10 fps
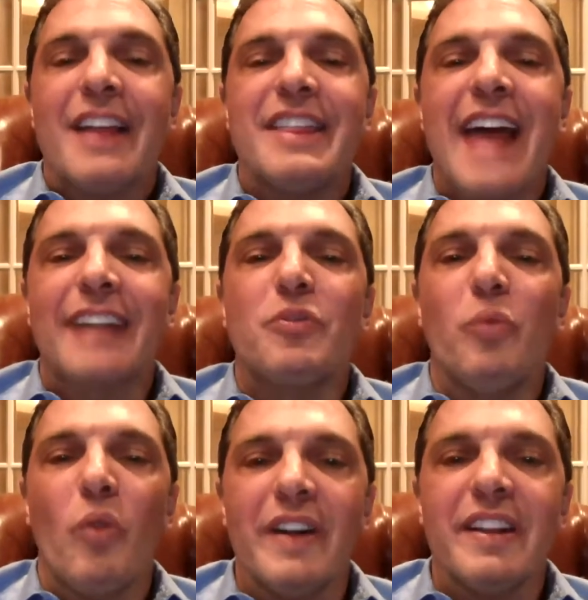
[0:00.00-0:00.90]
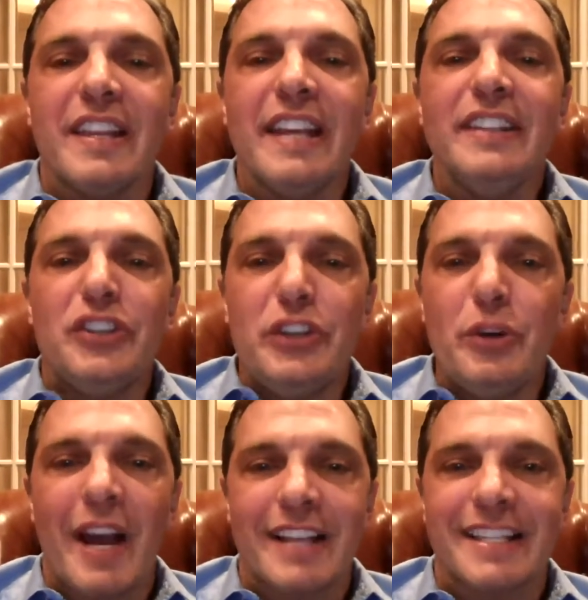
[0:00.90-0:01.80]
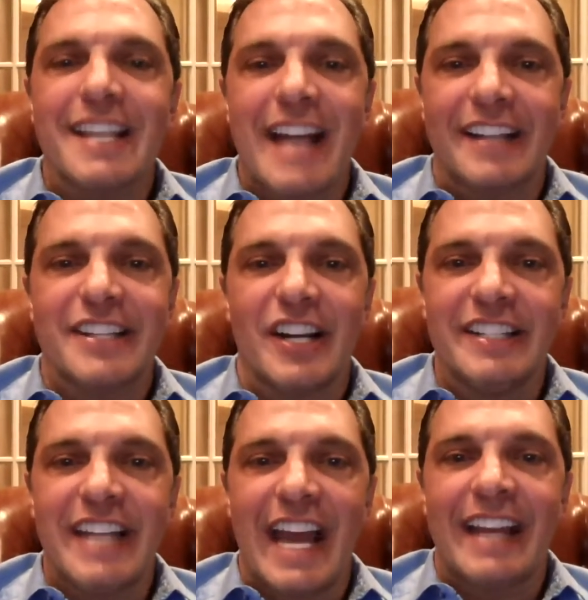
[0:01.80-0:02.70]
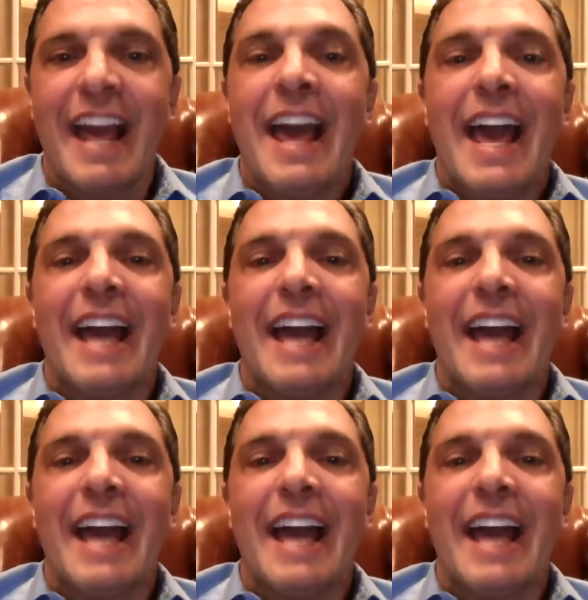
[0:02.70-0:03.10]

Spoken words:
That's one thing the US has not done yet.